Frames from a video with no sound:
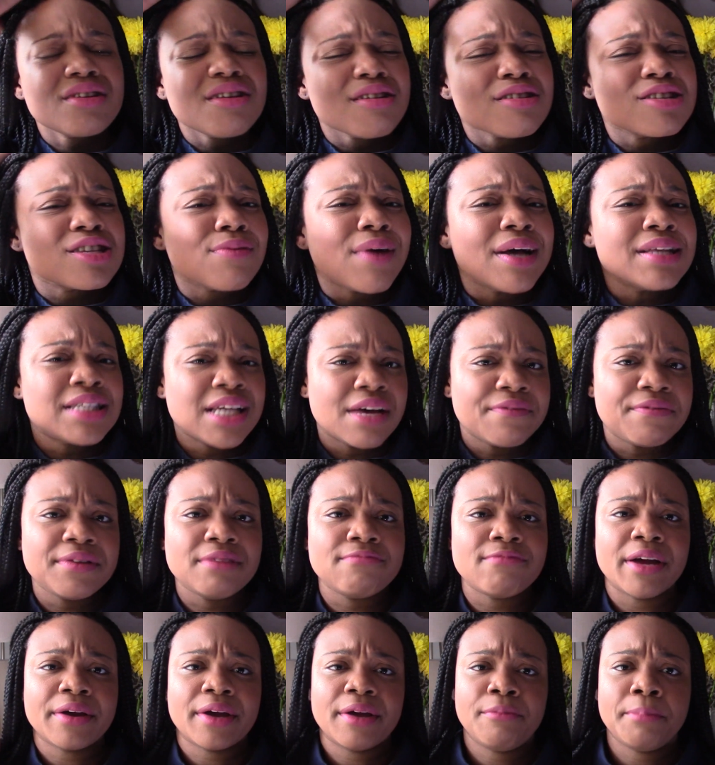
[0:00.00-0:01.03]
So I
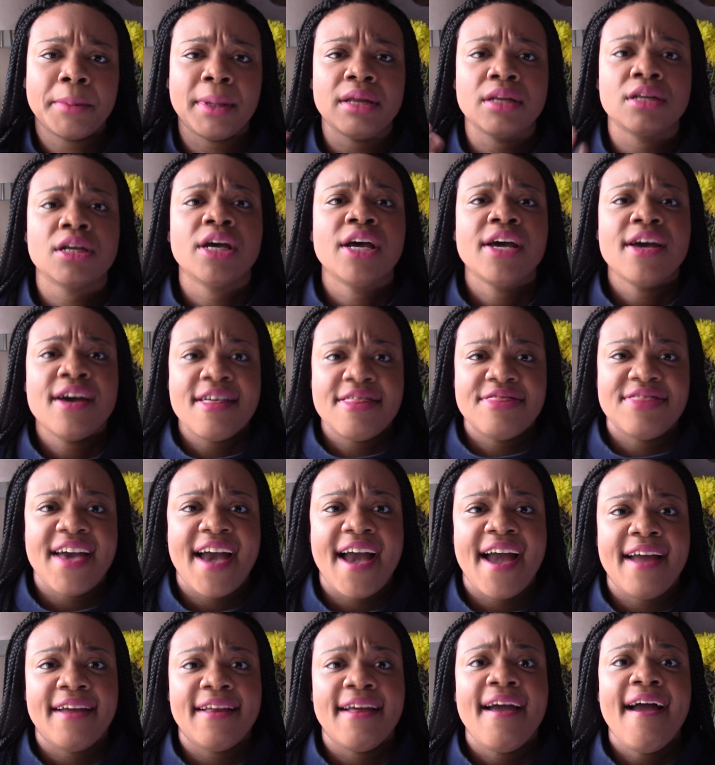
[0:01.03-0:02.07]
definitely recommend
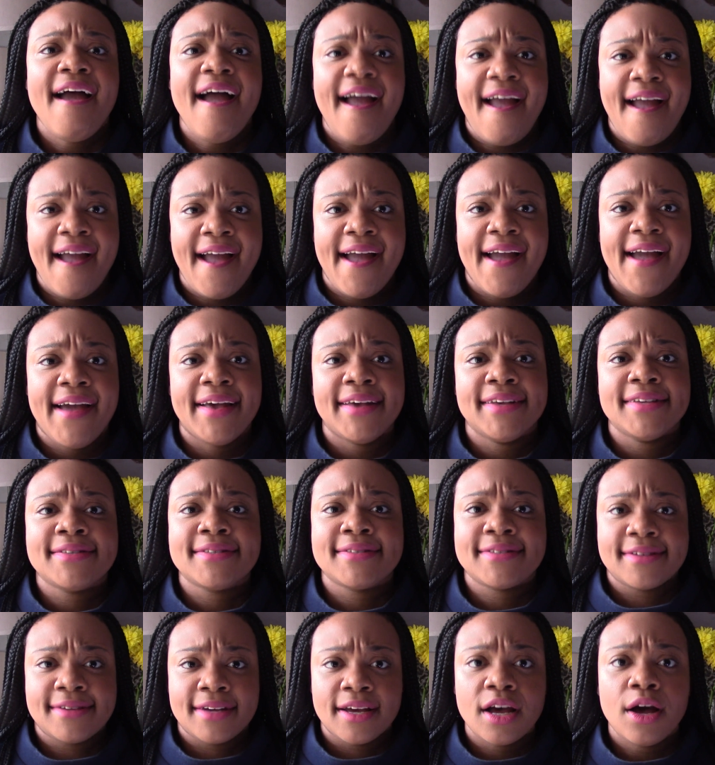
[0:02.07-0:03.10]
that
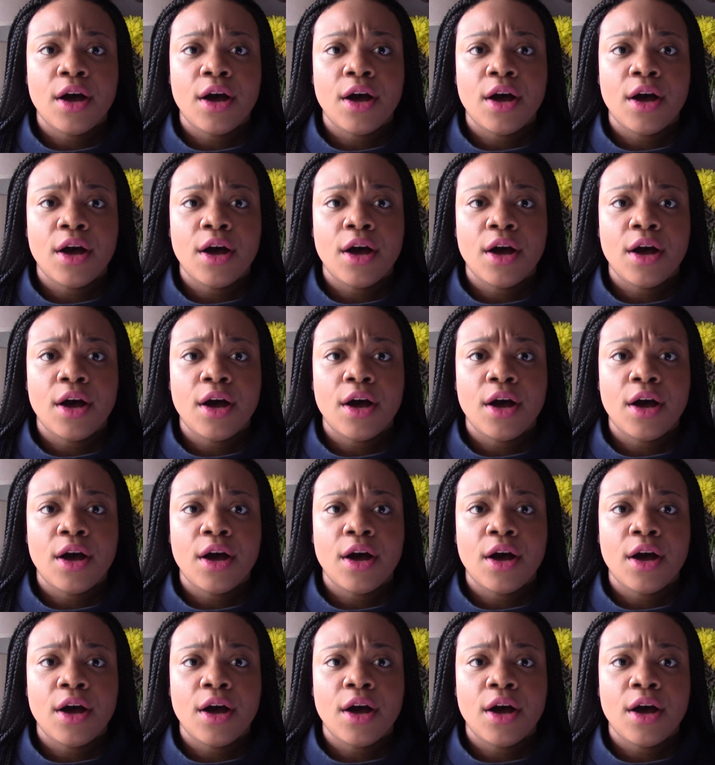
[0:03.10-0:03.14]
as